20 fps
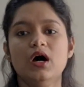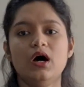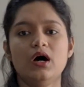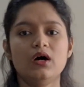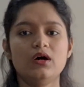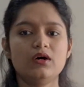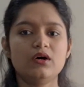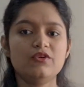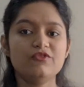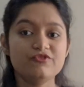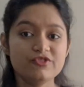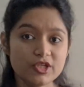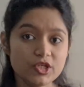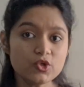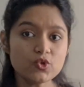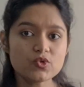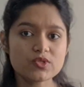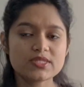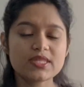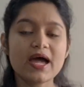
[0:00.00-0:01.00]
uh,
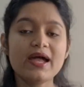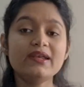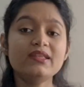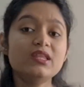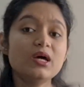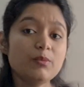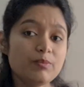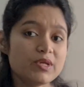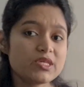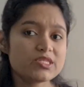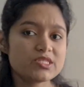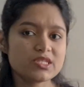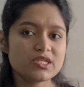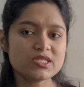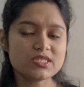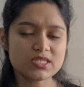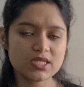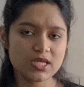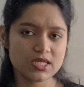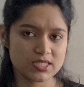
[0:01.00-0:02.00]
views that the
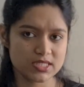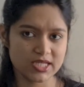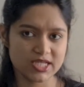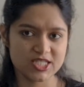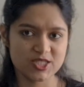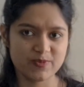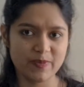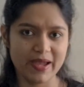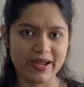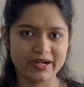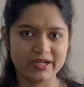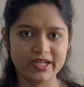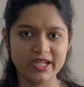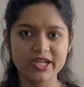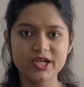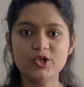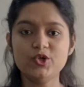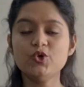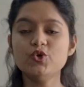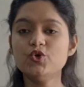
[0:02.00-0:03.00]
business is
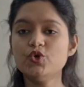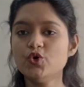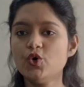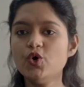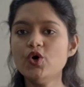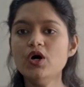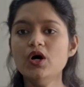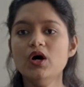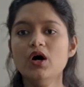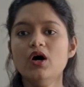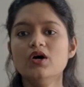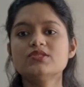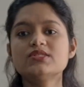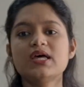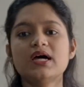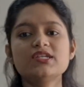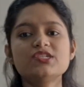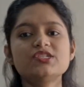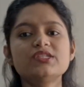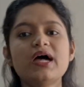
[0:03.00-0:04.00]
expecting to know
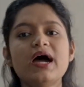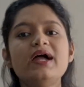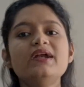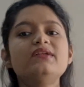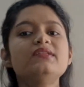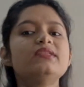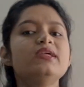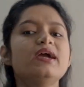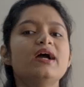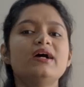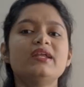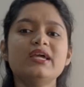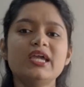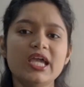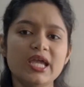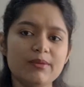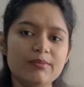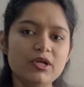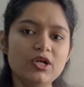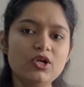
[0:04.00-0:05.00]
such that they are
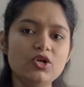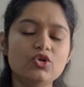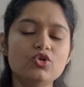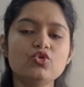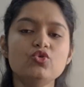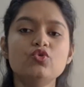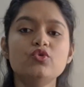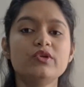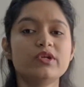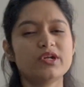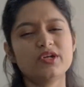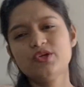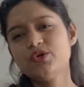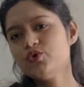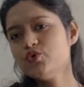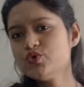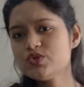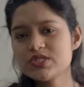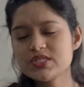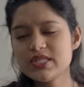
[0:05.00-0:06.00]
able to
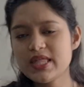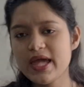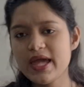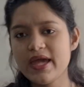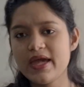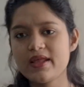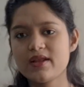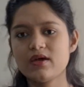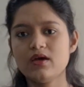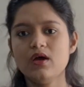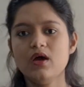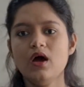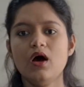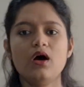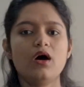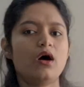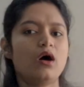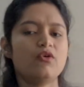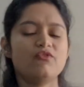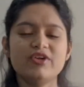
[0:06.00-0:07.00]
reduce their
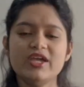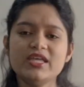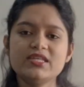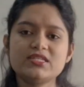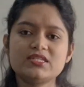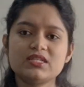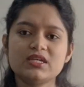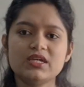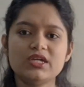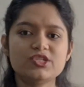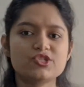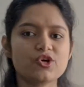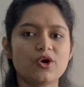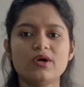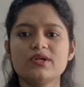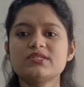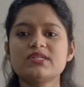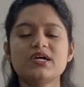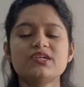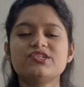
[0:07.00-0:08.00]
uh, wastage
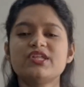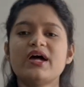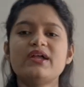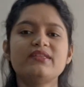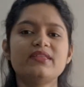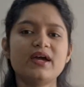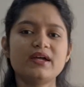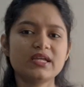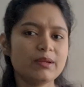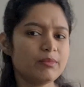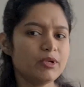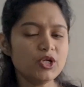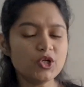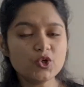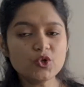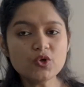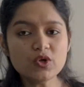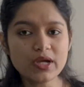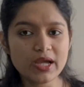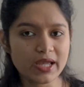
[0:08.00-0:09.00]
or such that they are able
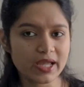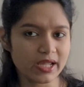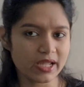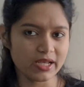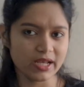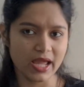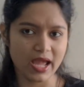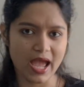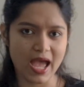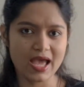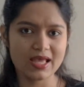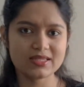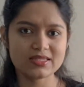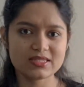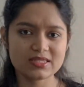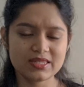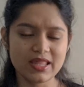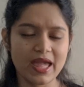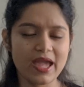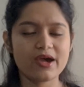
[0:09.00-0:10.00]
to
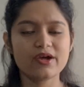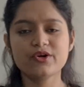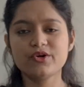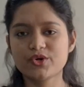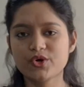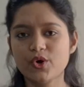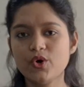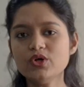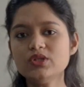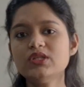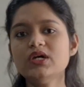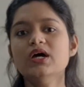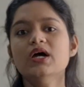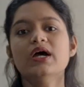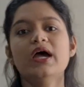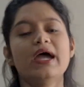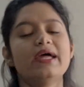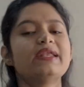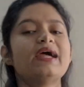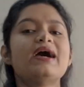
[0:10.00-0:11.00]
enhance their growth
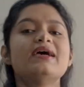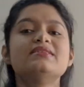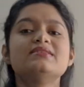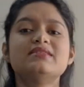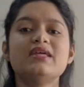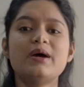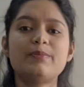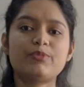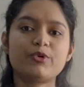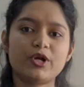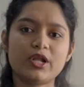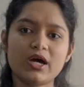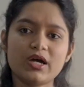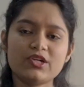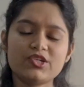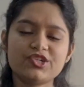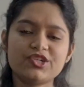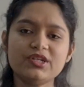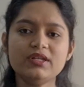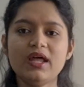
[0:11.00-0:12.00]
enhance their
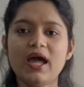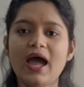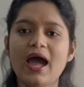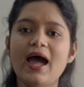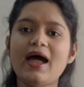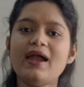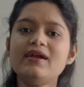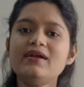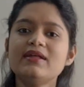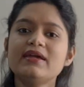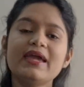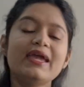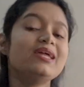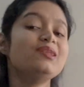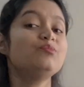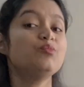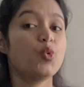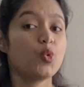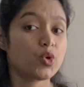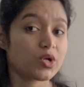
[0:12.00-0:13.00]
production and
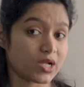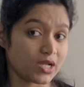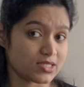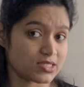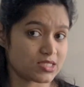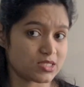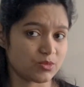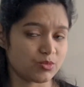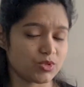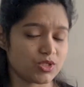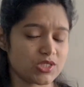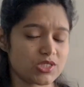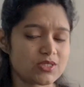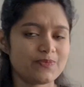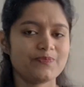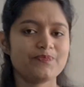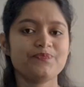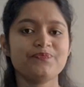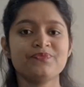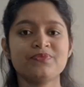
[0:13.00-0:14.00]
gain more customers
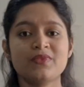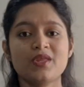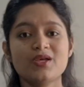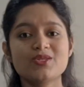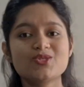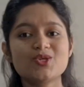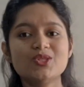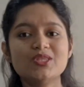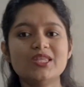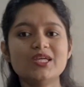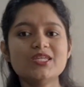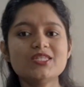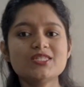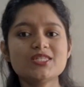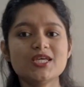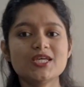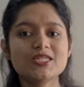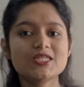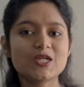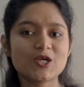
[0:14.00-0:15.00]
so this
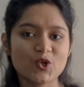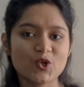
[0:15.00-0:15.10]
is the